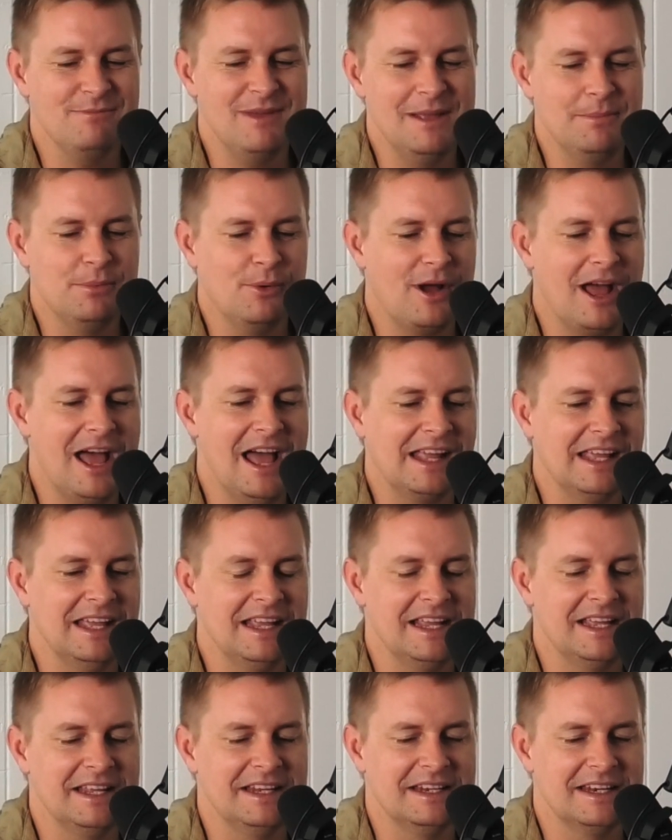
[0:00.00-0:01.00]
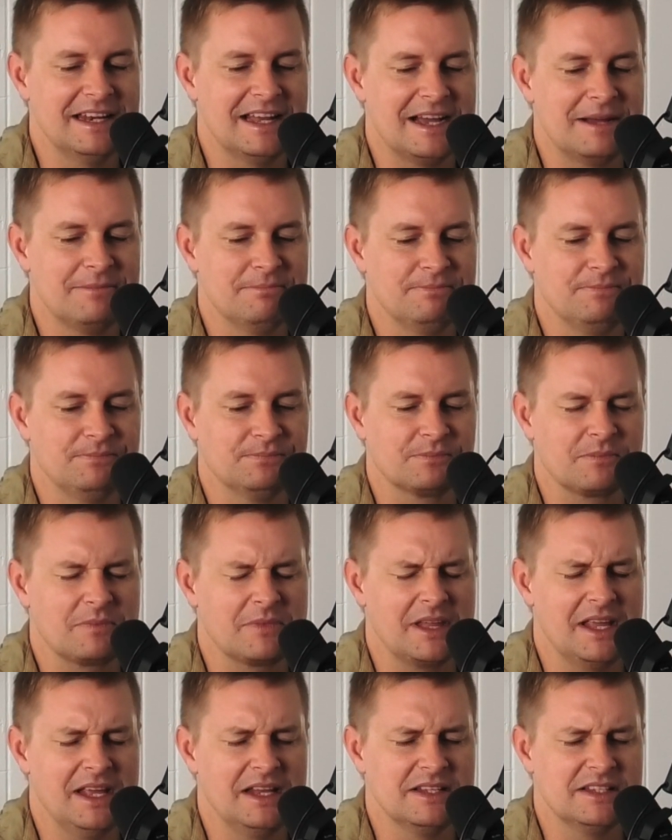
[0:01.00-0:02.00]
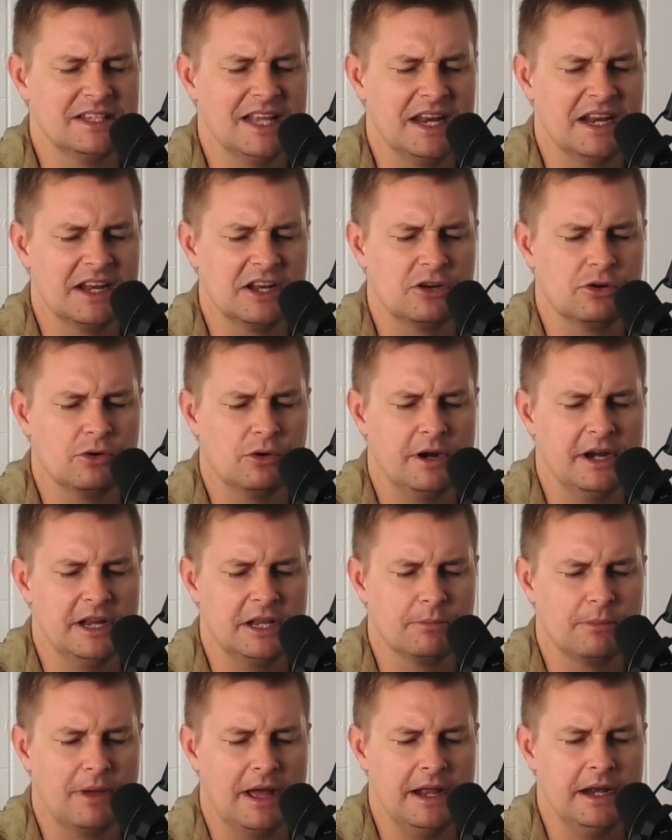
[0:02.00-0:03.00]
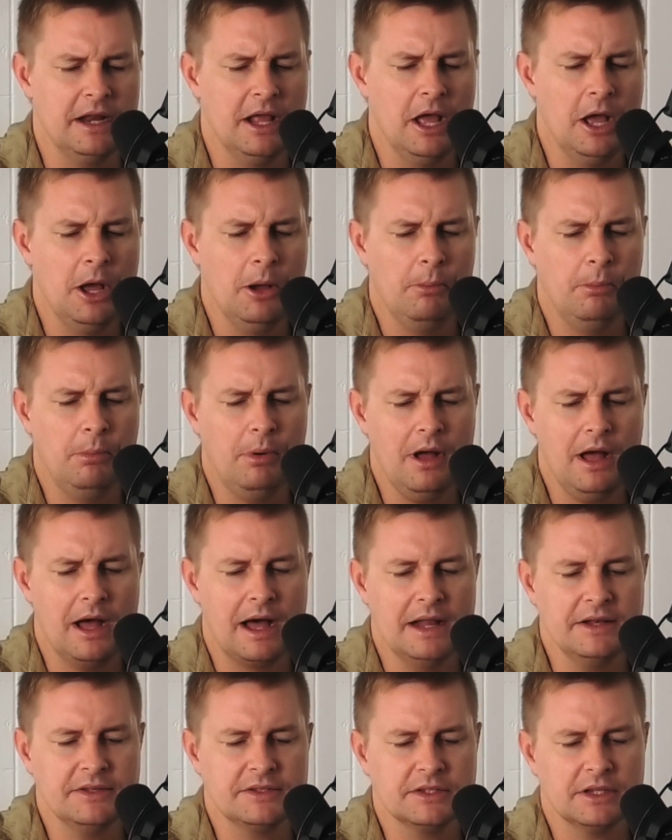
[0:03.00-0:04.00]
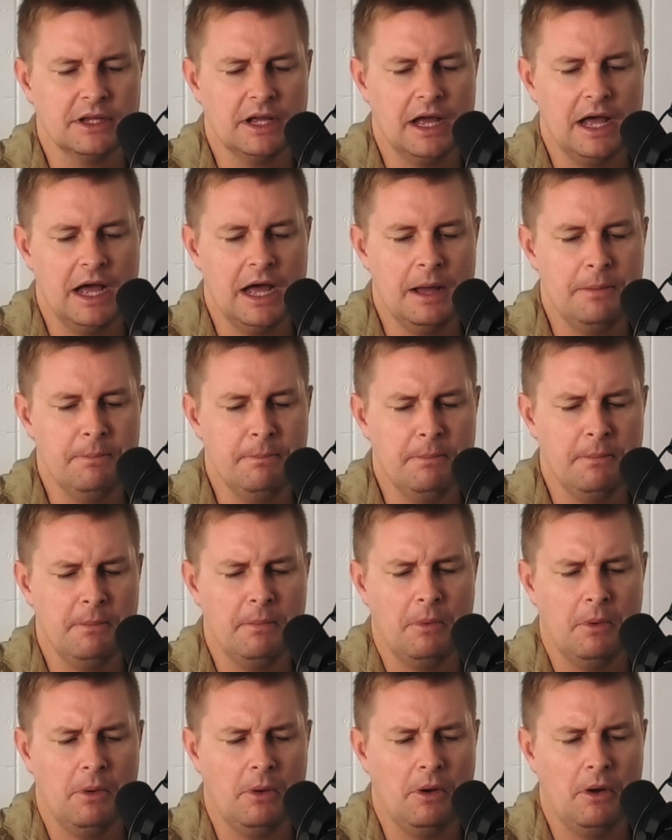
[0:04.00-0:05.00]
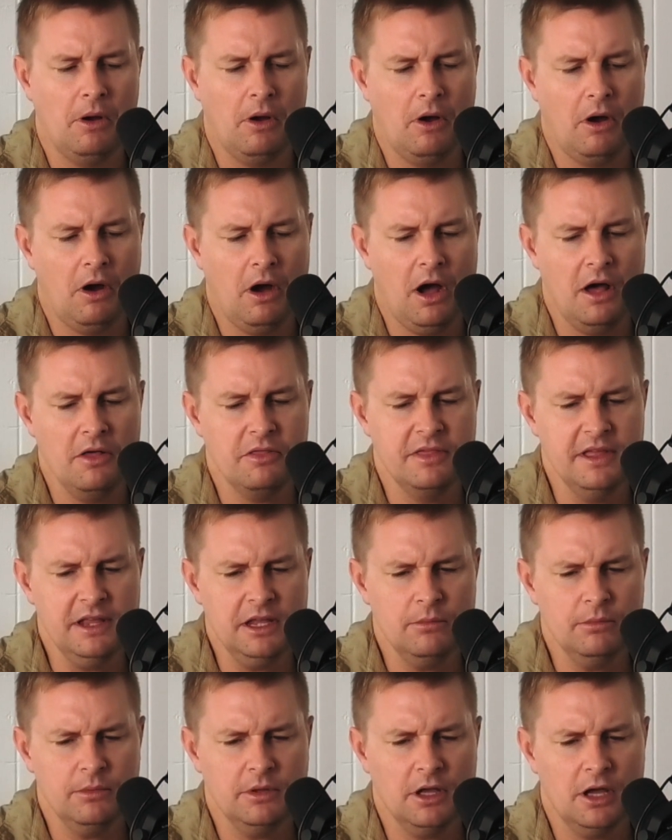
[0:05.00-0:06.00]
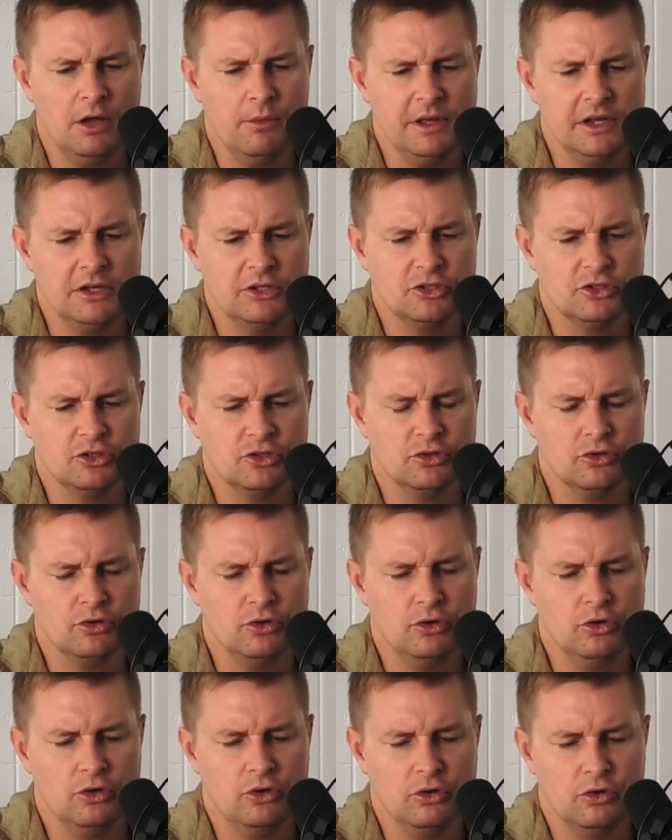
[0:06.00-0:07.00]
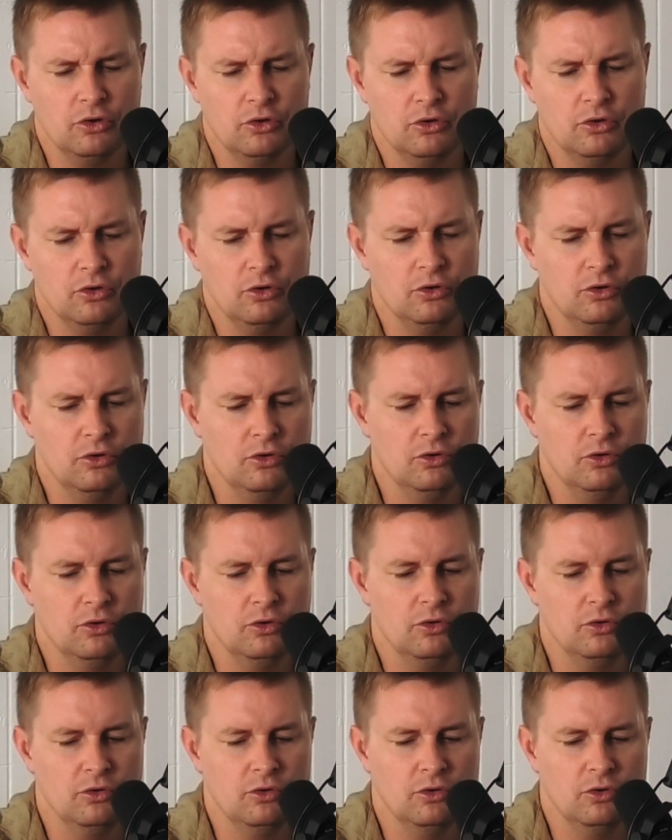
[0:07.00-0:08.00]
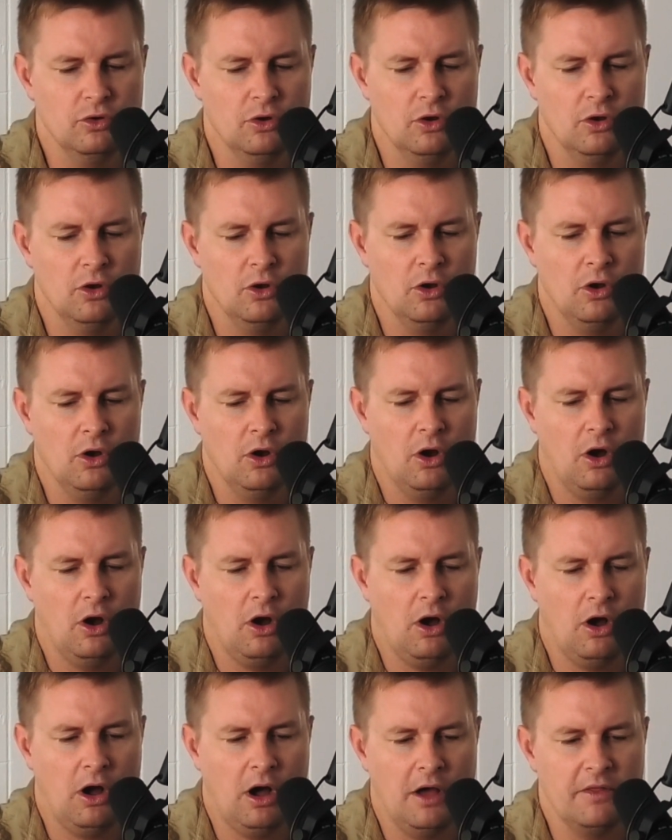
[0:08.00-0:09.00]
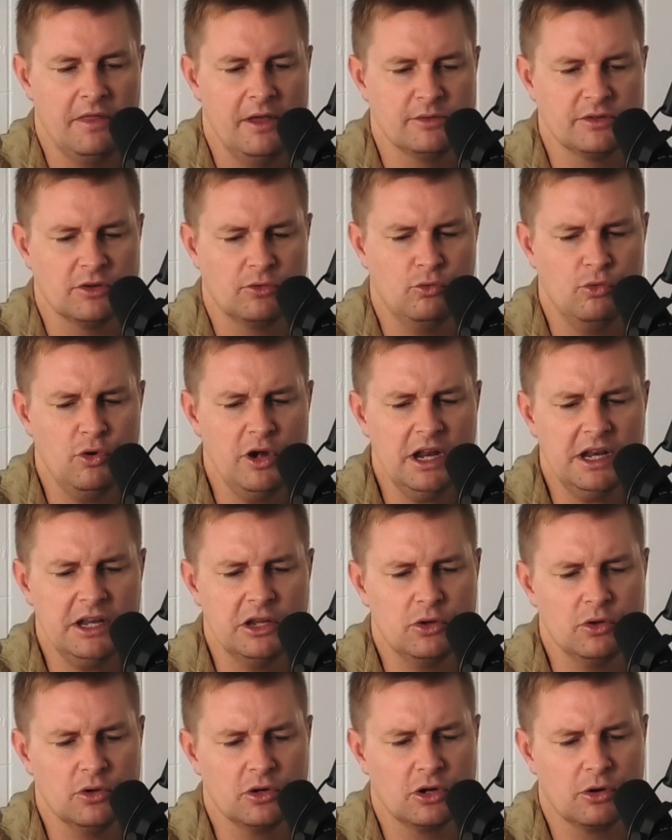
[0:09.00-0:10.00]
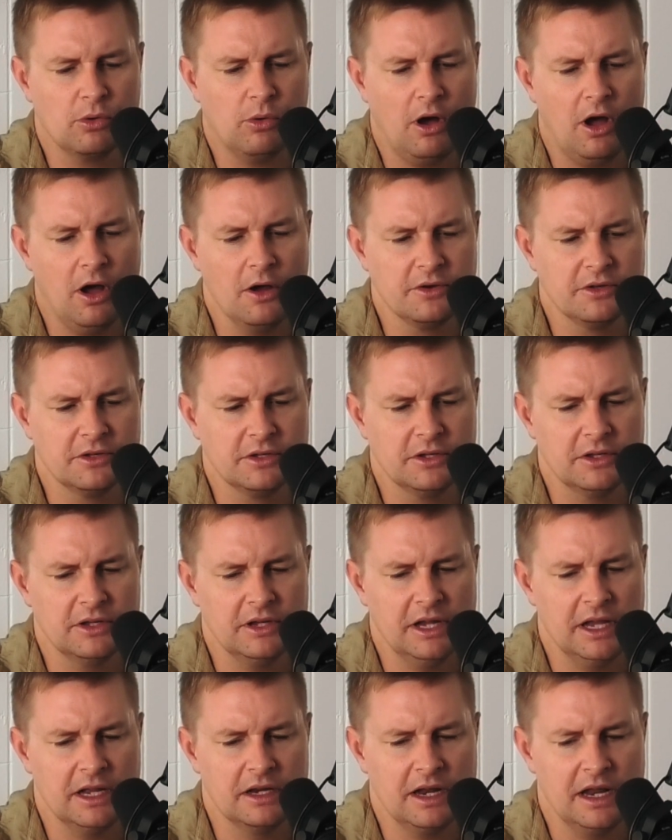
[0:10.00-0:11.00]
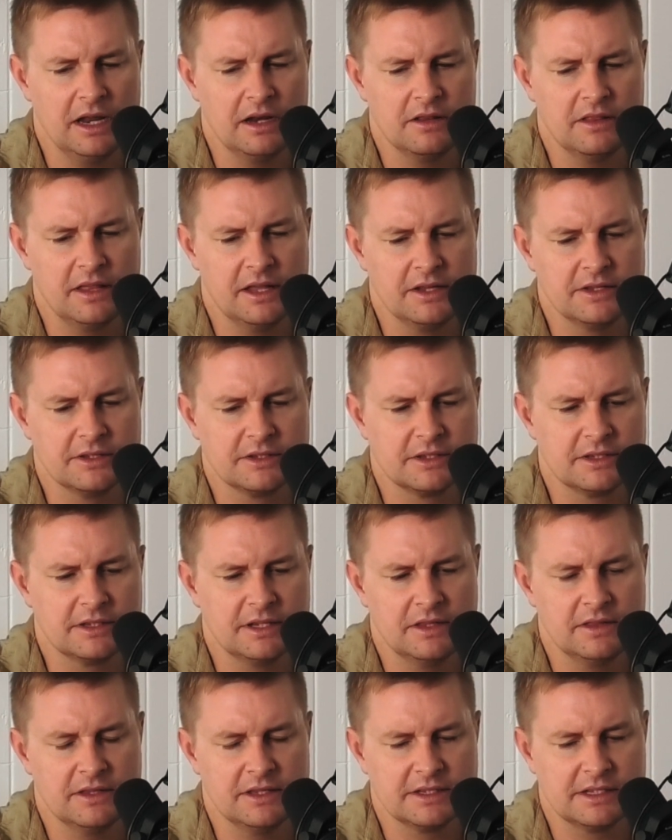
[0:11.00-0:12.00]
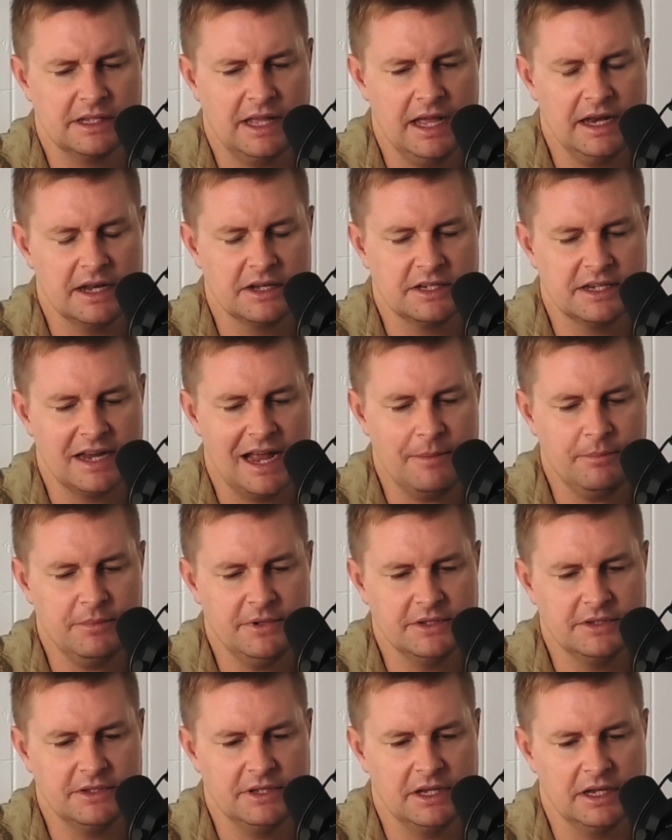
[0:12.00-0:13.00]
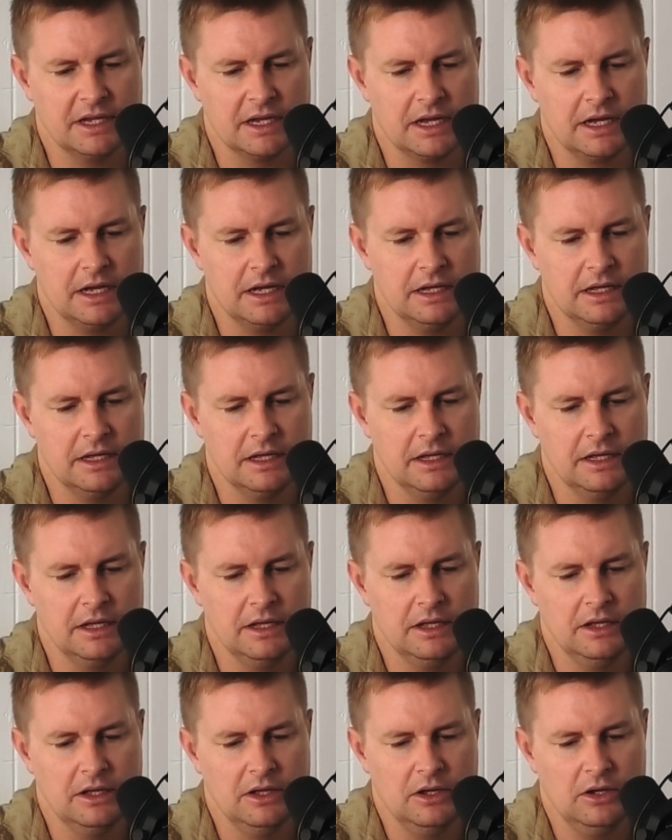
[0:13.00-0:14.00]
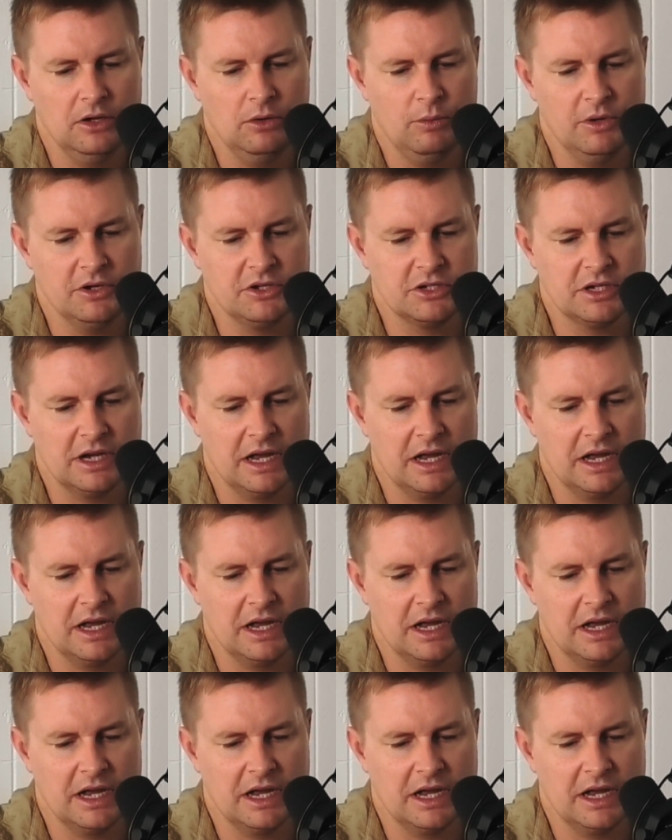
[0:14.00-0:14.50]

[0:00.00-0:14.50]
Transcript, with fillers: people hanging in um, in Tennant Creek, mate. But um, I think I'm going to. There's a really good quote in, in these in these later chapters here, which